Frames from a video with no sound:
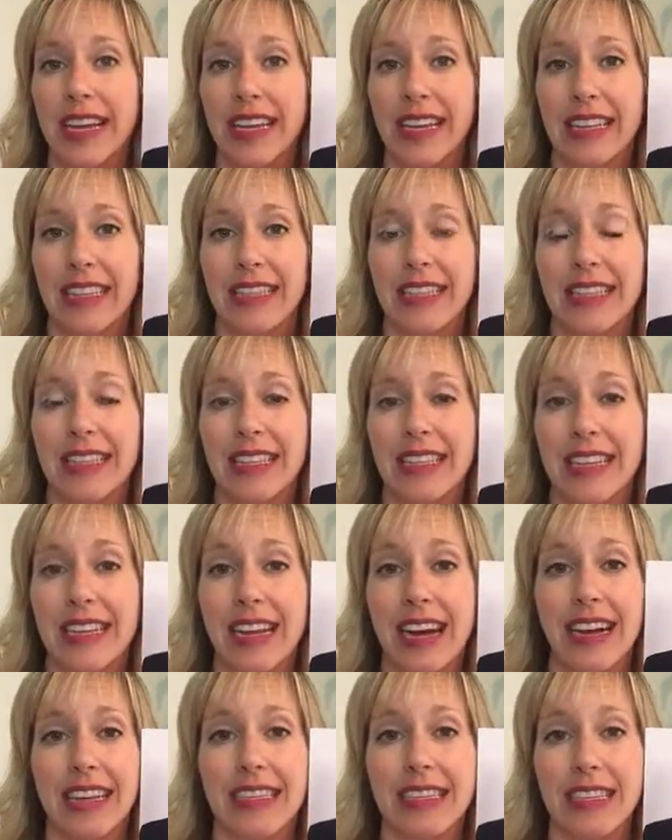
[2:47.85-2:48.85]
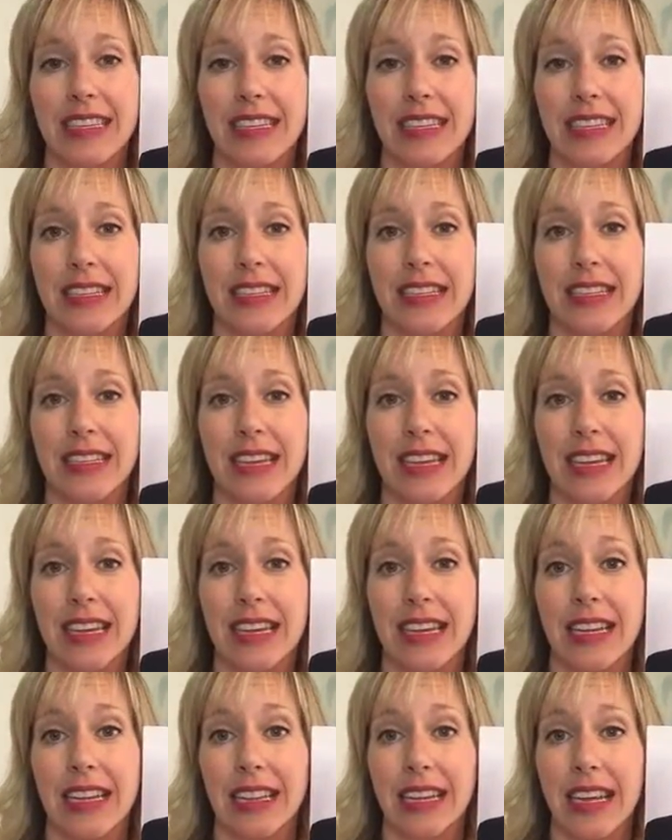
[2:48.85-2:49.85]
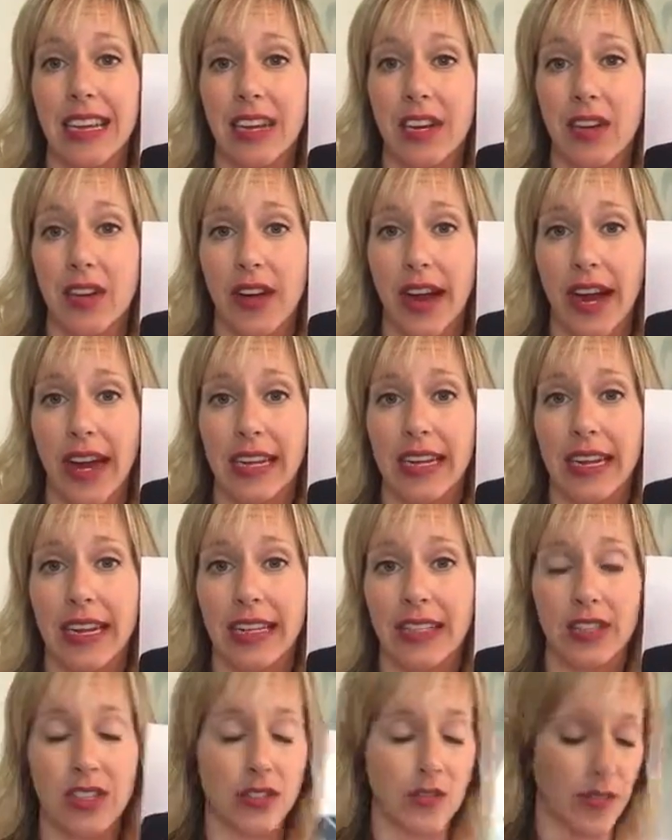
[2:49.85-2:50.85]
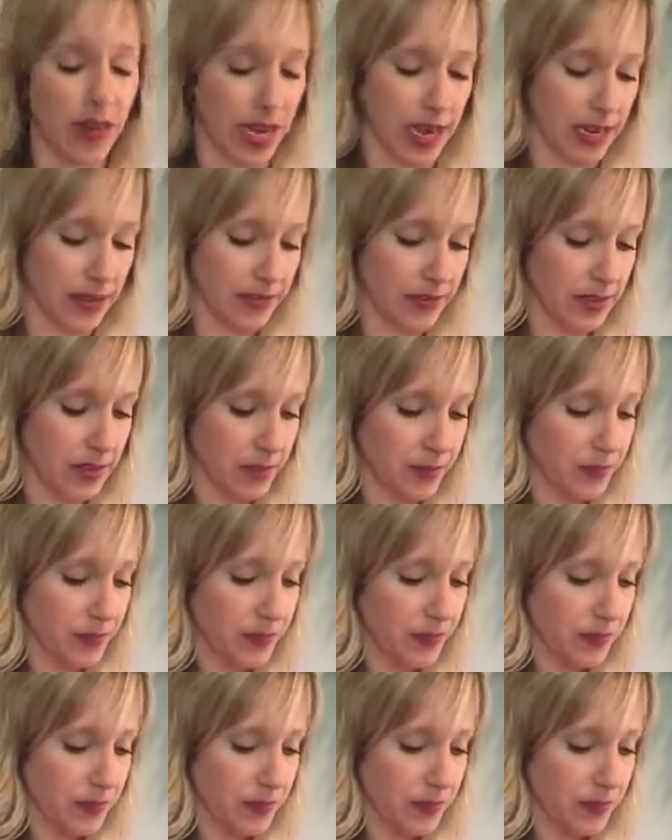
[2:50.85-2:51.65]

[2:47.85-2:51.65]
against the Nazis in Leningrad and survived.